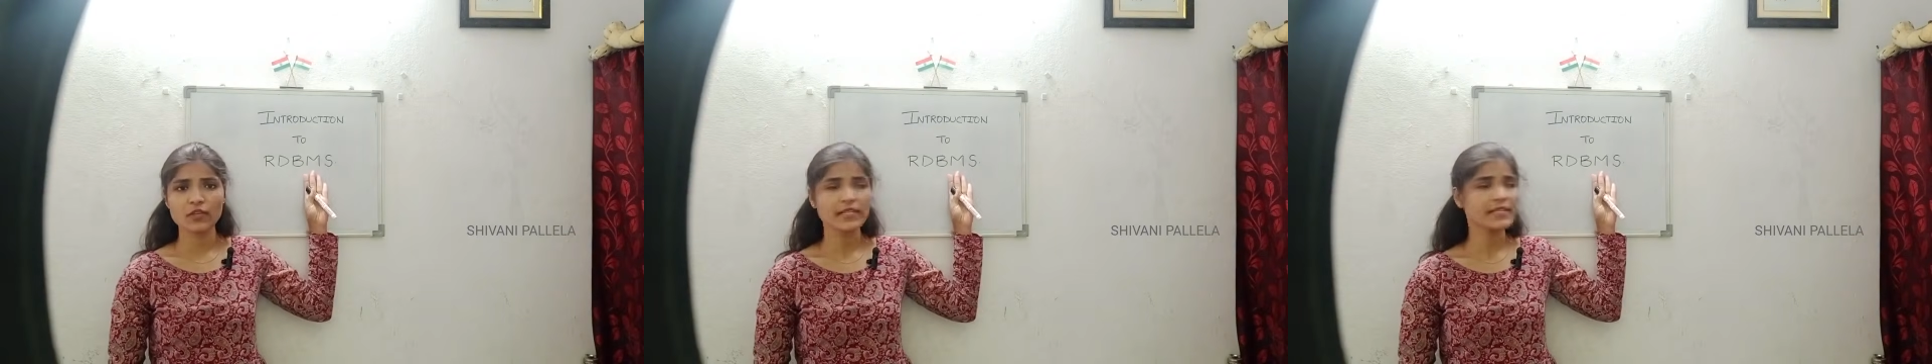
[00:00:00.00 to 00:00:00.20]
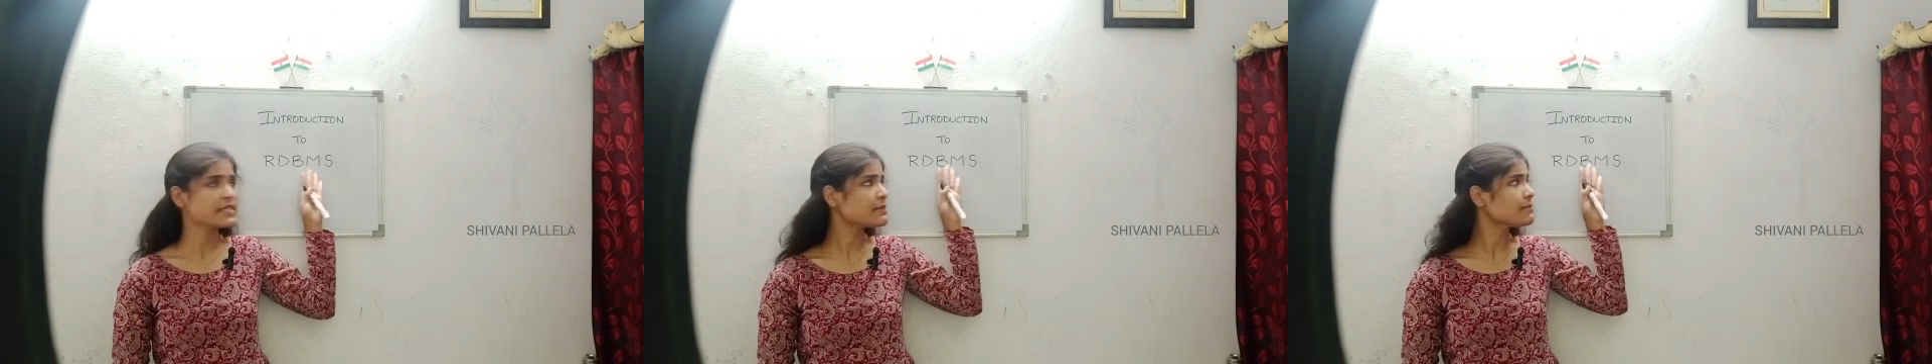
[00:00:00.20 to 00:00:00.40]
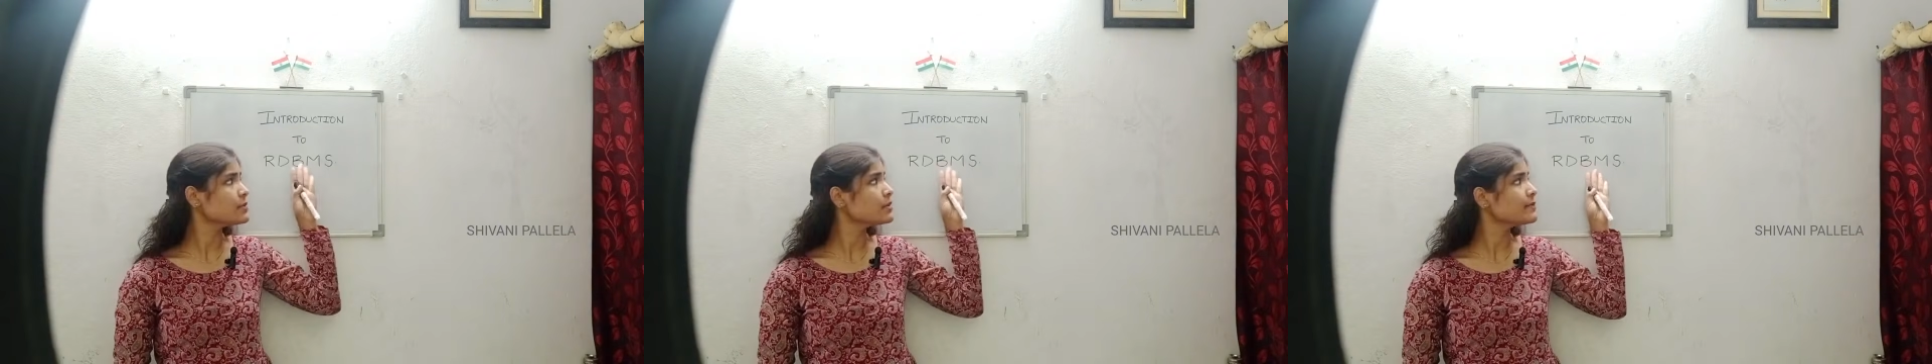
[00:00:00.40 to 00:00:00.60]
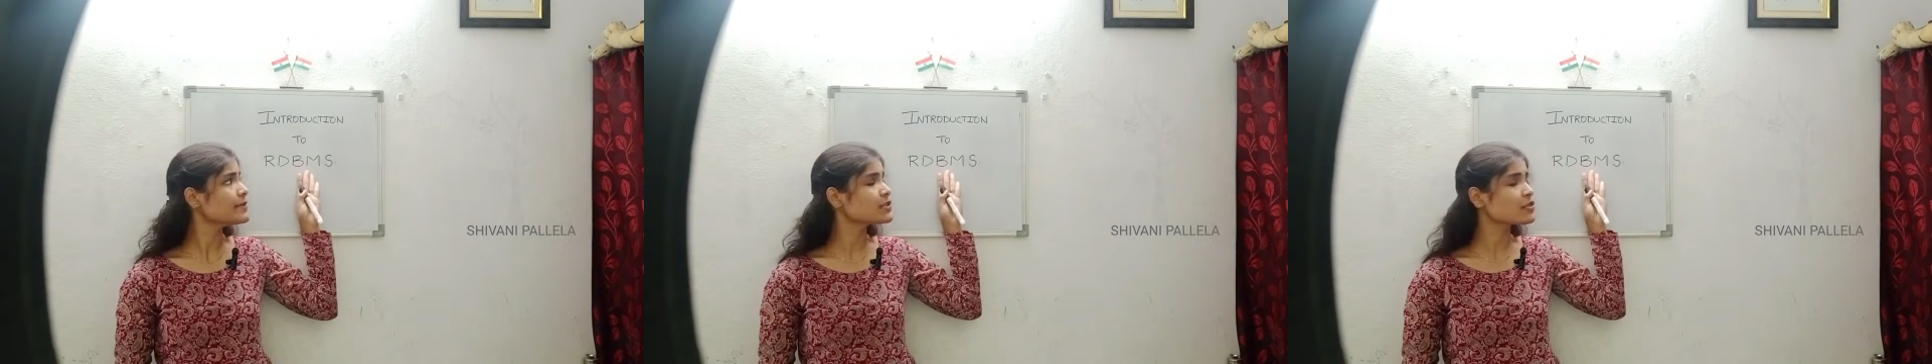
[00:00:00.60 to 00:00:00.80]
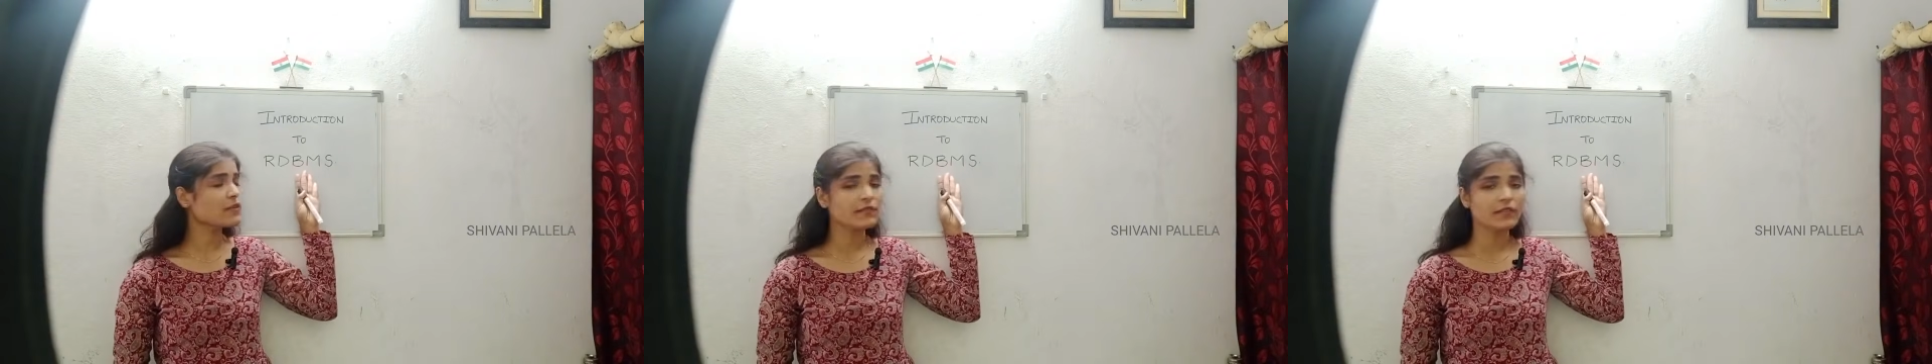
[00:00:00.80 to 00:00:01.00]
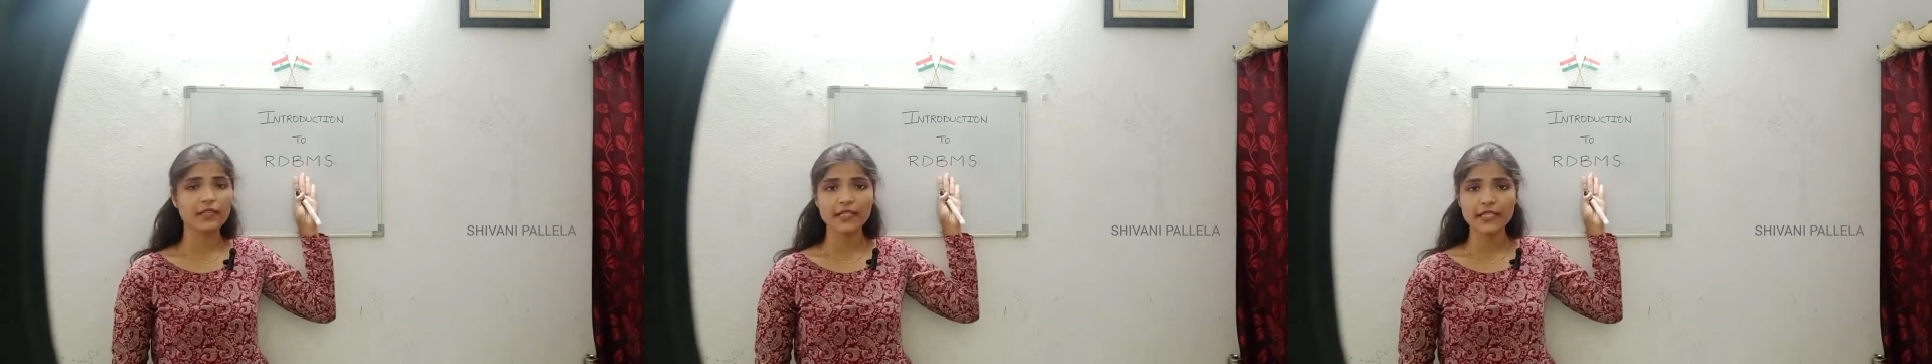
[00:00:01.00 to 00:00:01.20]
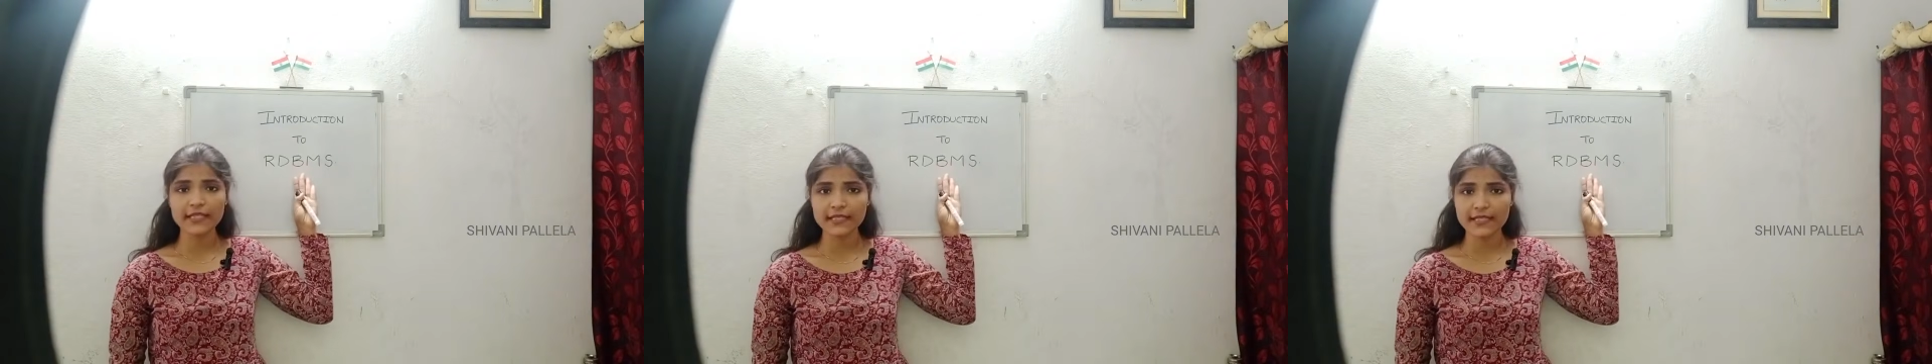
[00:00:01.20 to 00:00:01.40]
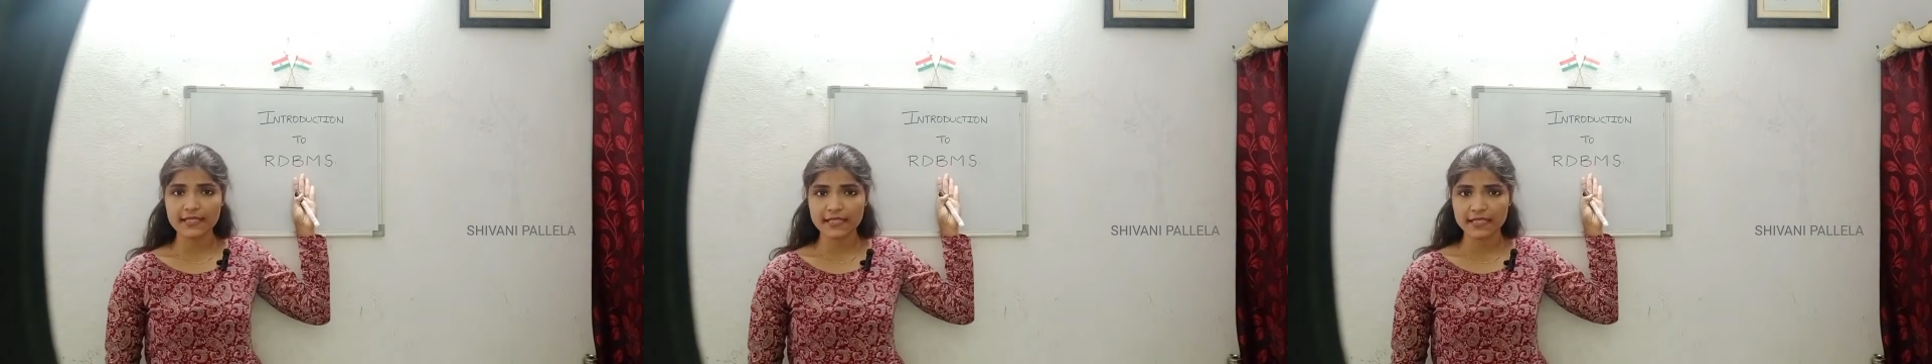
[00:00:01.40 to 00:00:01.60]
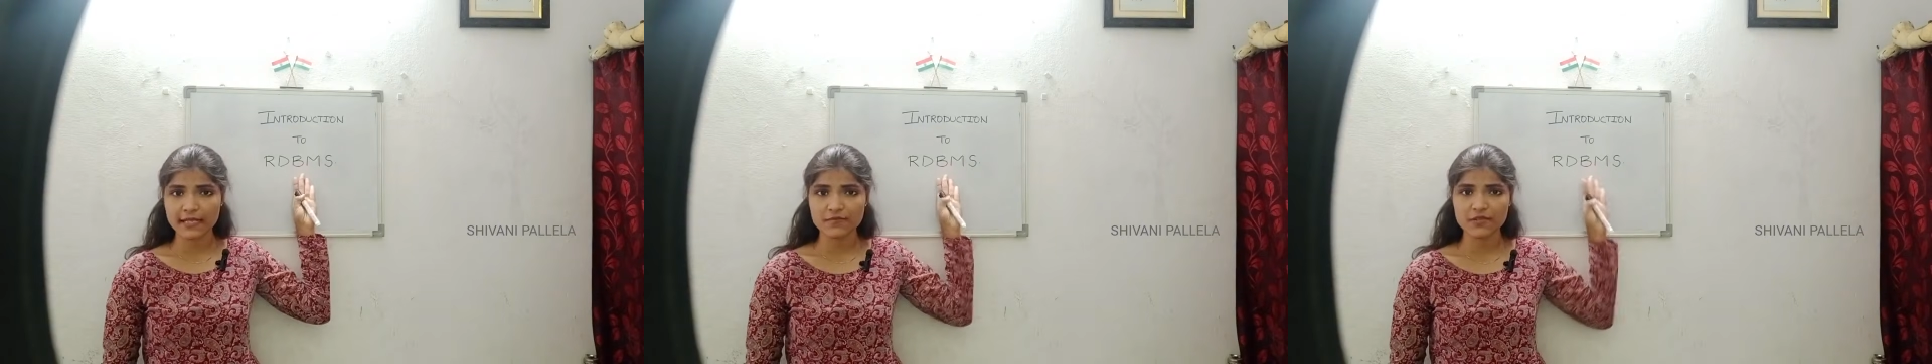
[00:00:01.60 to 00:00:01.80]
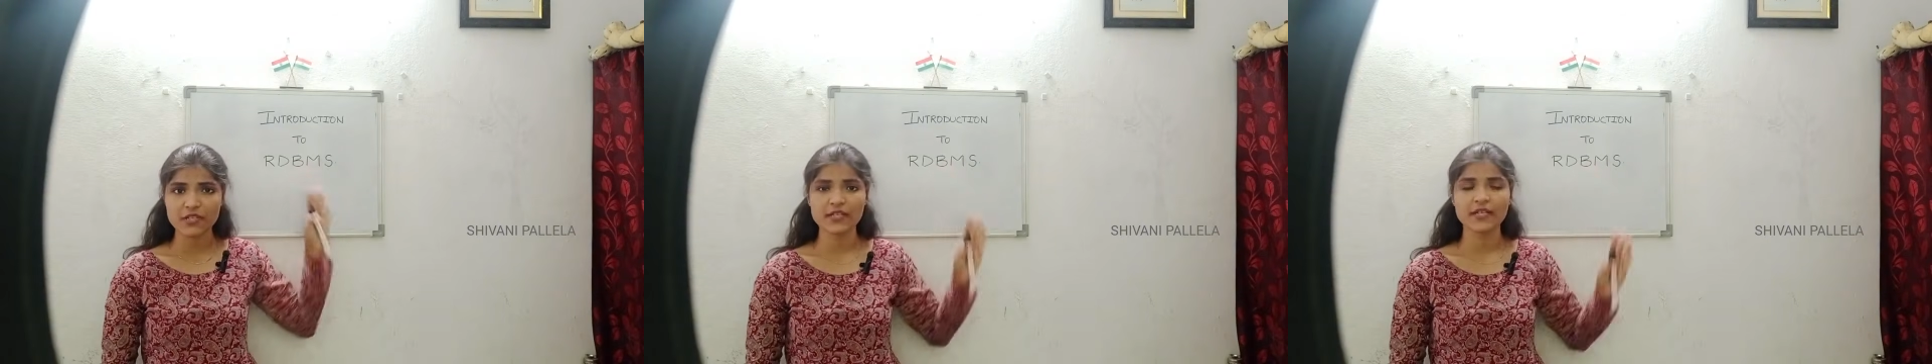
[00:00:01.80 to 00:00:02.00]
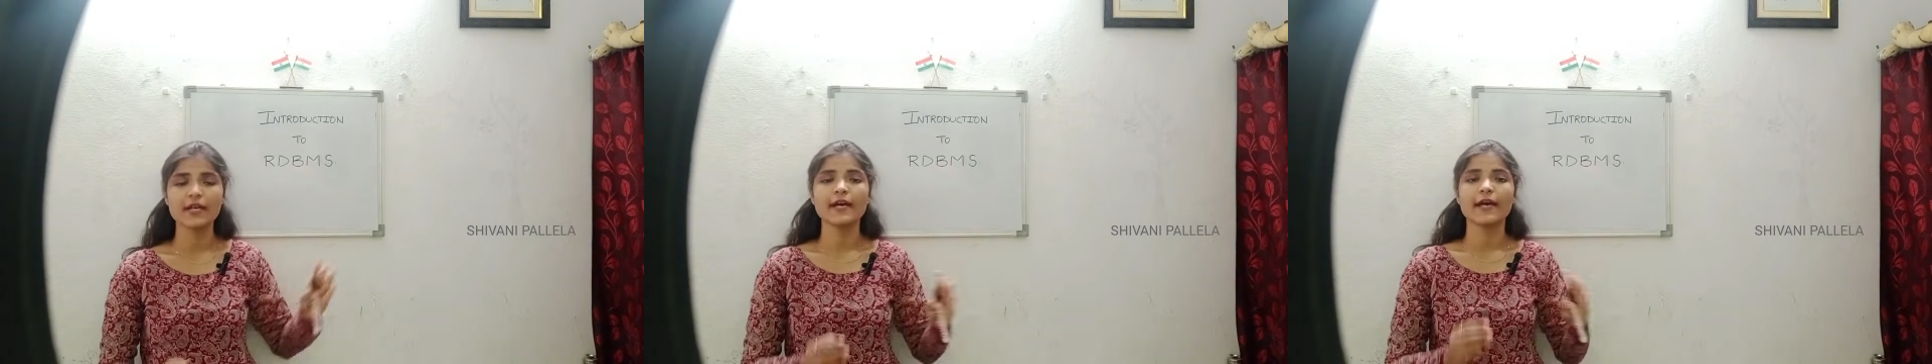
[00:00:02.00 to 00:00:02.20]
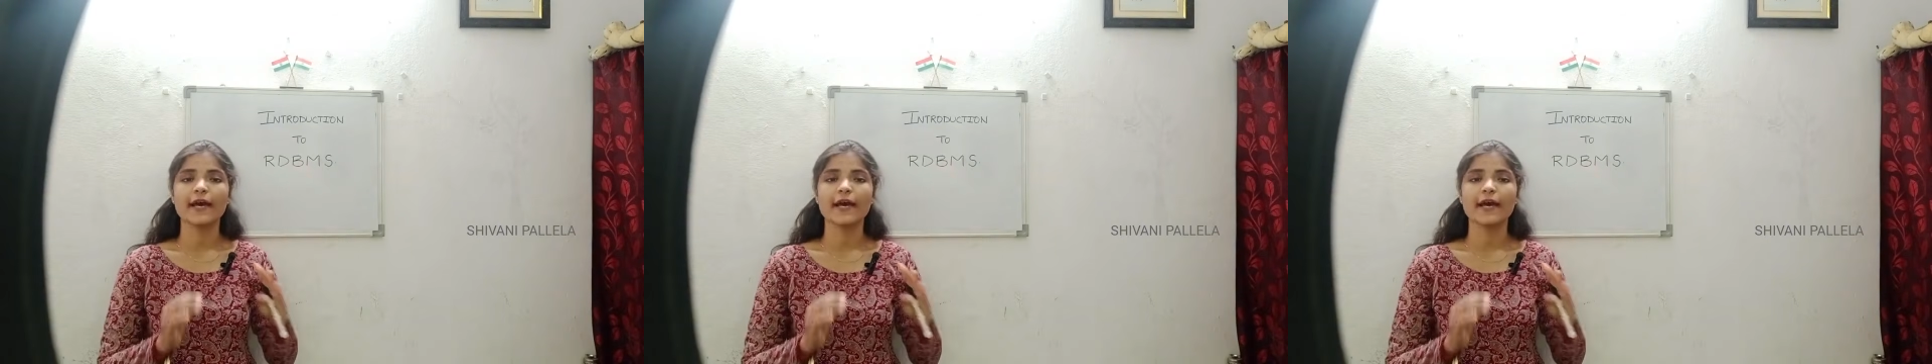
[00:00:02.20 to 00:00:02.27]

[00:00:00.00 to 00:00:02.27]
what is the purpose of learning this subject,